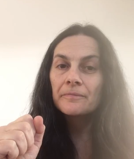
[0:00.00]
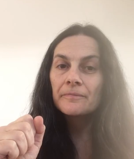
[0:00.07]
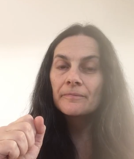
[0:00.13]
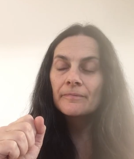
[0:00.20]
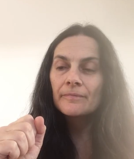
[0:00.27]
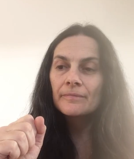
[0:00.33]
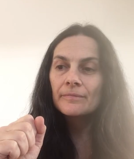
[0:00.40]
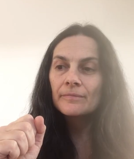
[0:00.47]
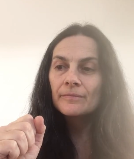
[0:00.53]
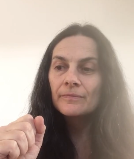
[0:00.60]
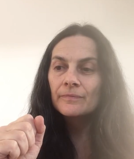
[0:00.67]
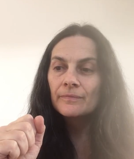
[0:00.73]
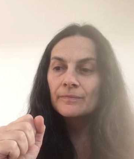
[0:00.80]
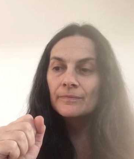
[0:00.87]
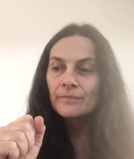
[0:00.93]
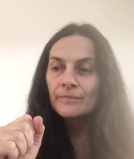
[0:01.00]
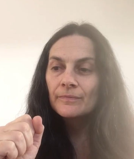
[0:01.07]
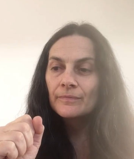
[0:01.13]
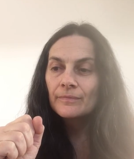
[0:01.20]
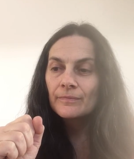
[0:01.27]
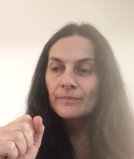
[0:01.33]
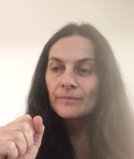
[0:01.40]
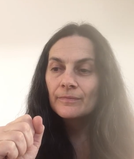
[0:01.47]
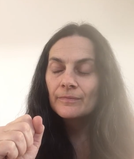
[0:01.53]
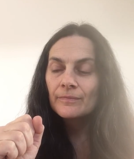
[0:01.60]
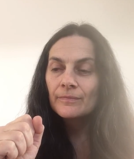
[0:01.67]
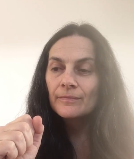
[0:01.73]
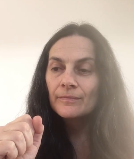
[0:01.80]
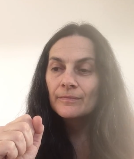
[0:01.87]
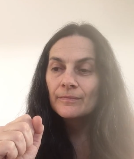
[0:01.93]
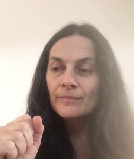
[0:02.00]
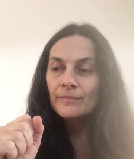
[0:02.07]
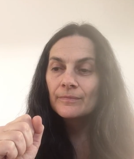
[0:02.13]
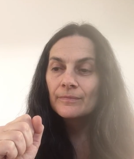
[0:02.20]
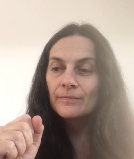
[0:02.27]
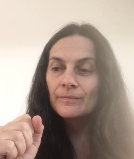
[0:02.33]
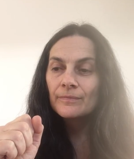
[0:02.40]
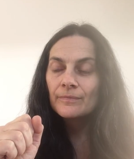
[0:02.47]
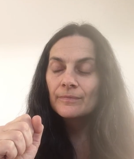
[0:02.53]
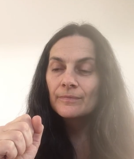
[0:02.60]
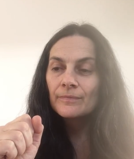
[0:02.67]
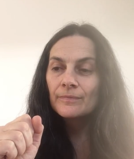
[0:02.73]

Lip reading: Nothing is said.